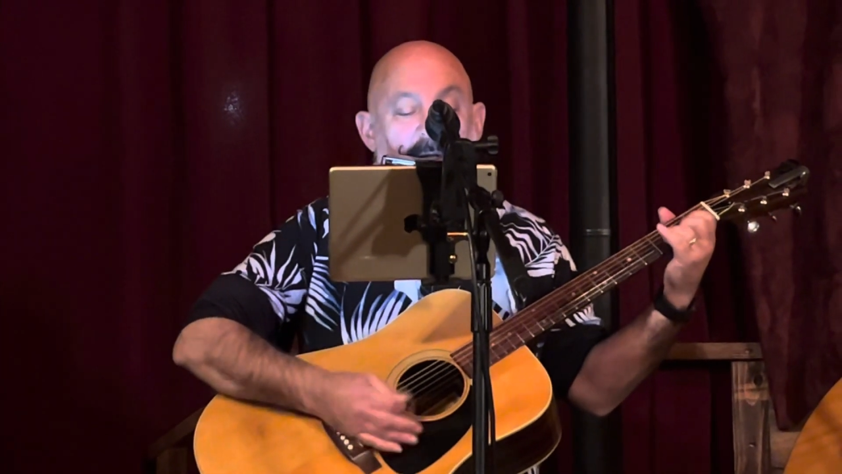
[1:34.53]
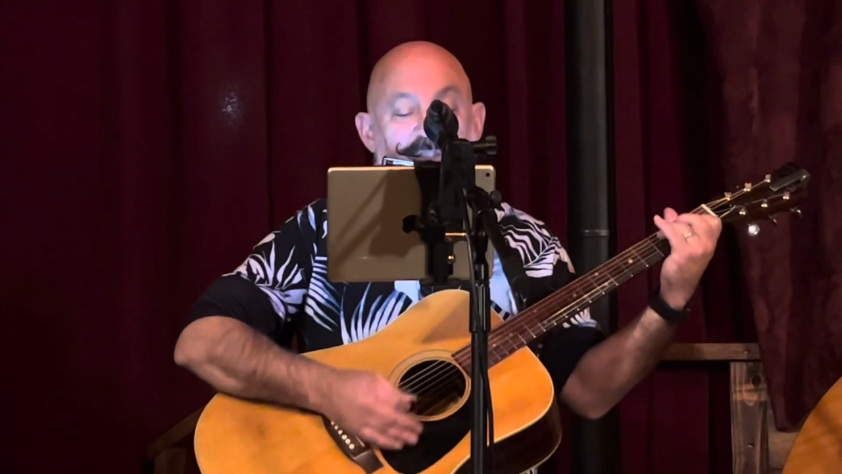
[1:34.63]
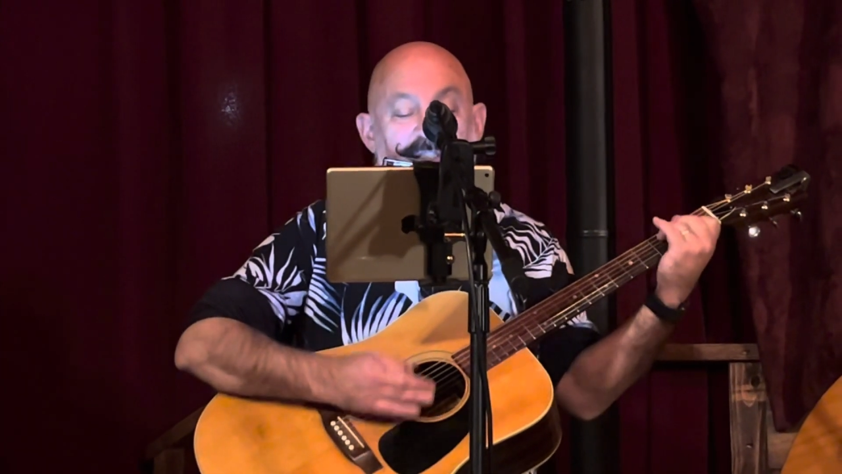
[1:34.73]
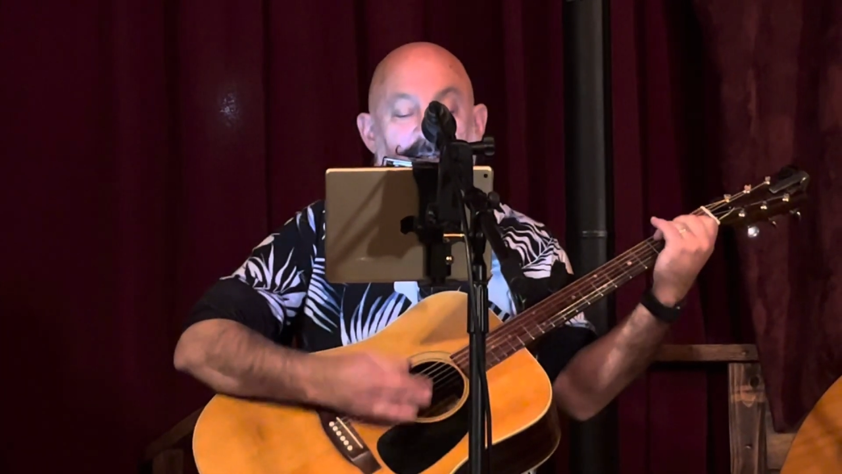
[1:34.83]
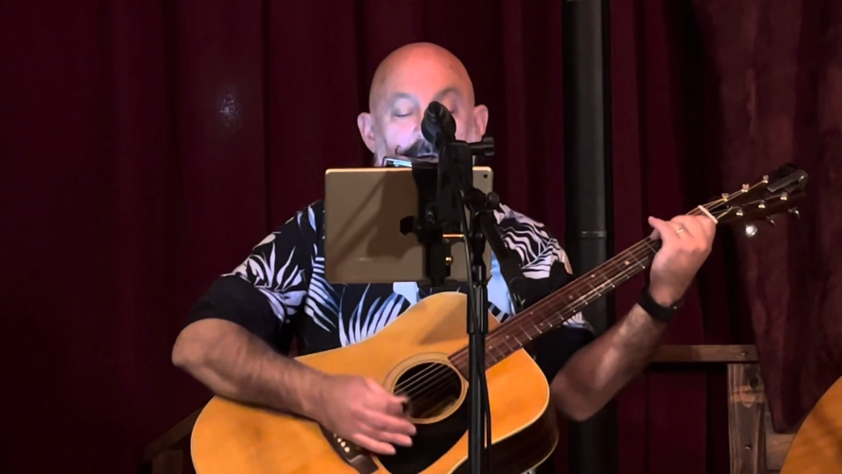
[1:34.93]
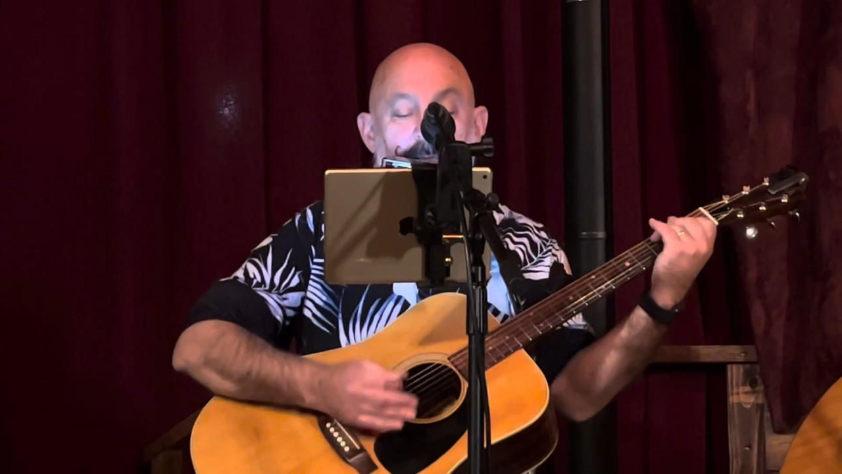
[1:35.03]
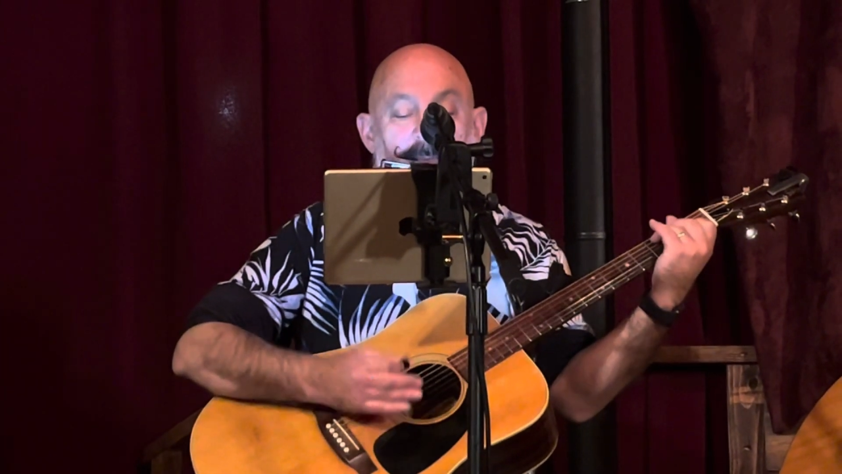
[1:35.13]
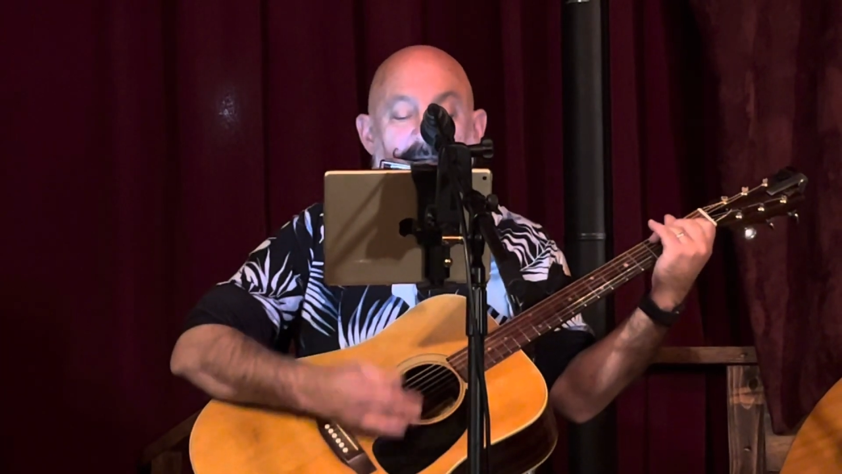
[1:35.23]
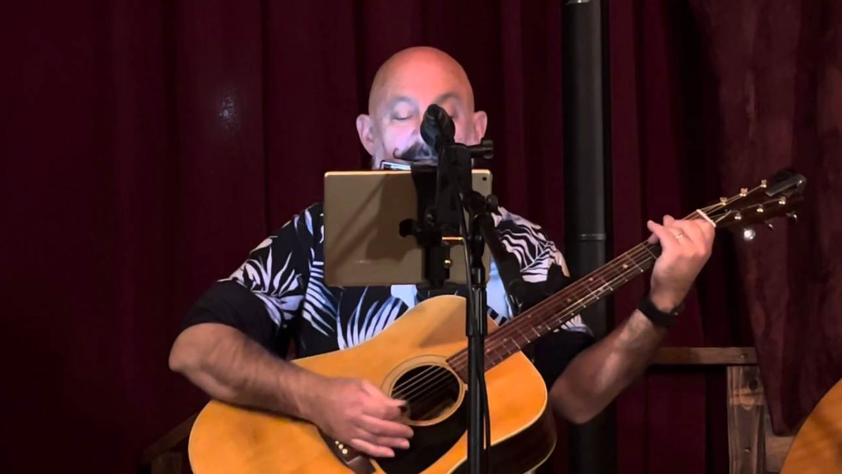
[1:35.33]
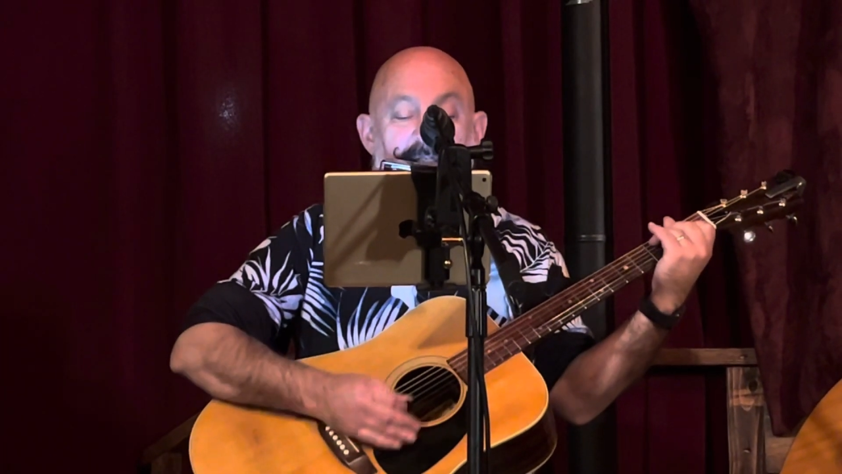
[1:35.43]
she's no
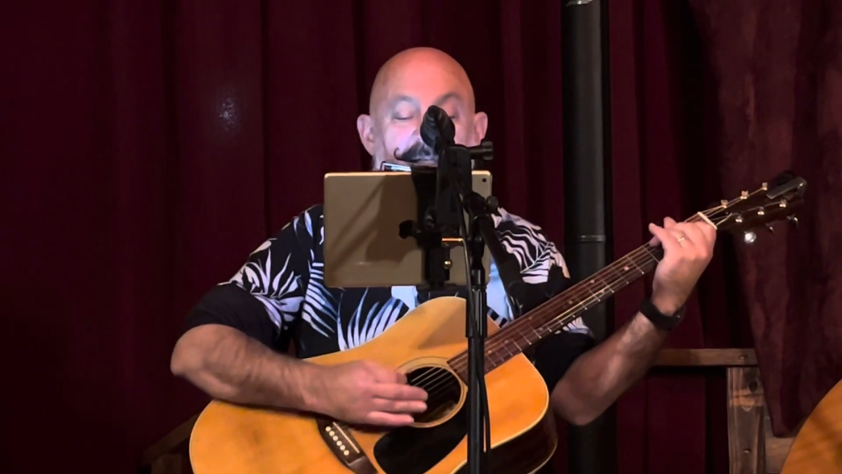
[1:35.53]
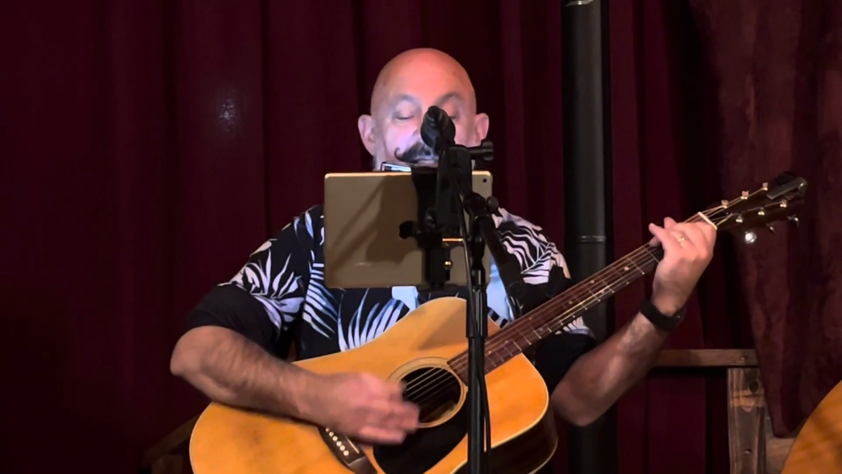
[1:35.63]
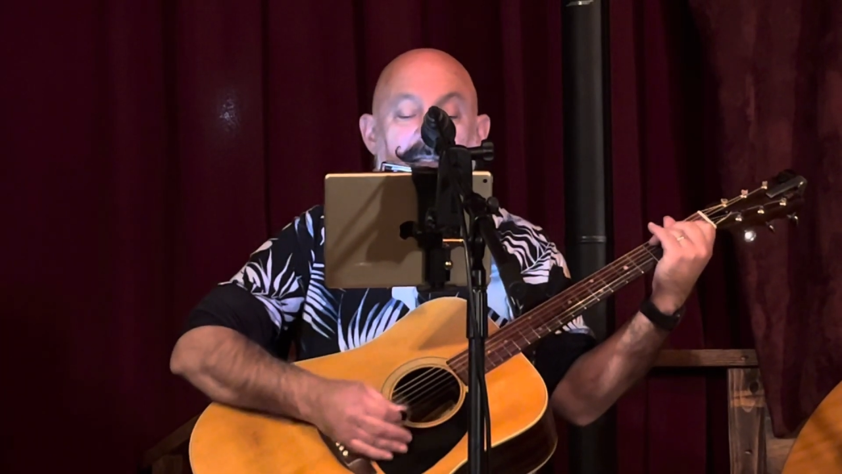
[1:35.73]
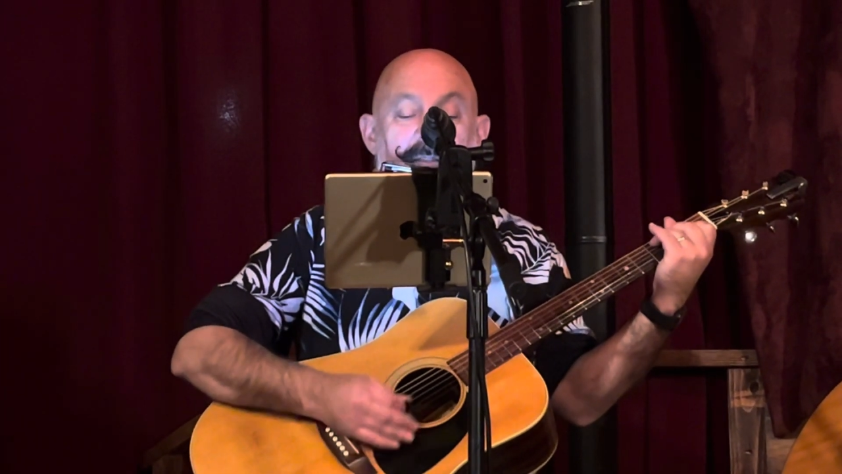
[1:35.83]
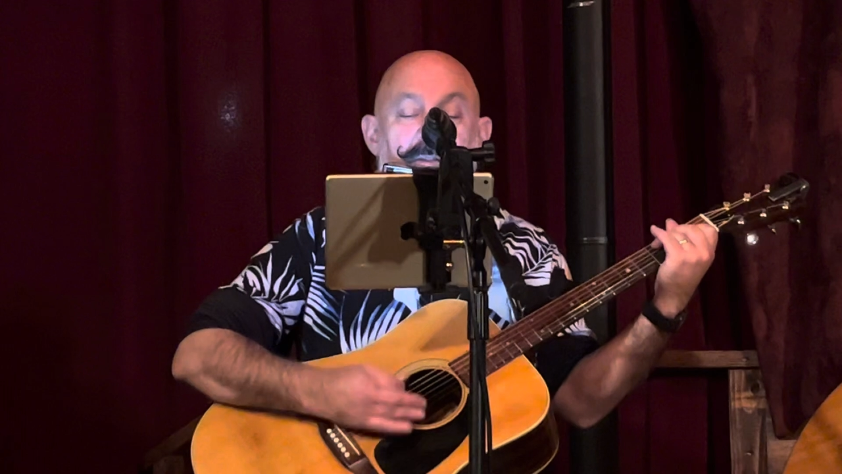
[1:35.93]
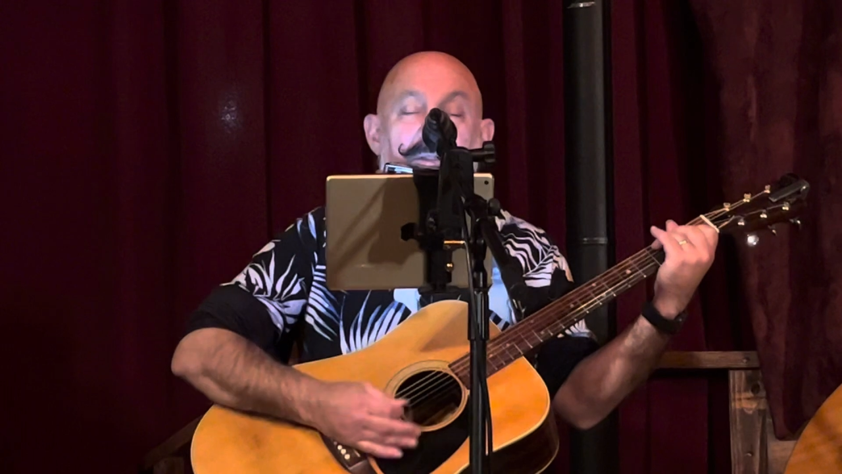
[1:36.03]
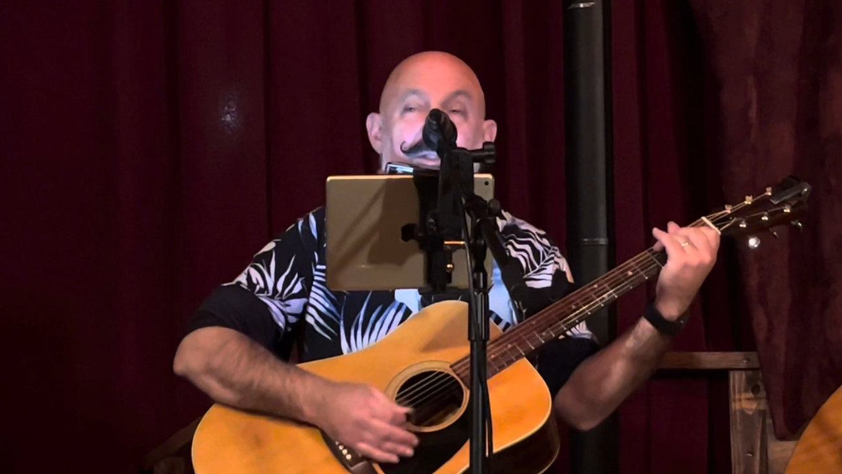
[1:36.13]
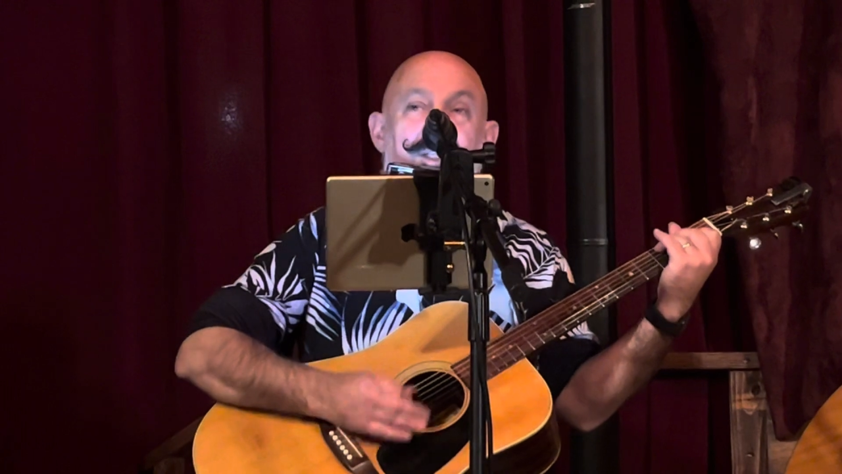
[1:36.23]
big deal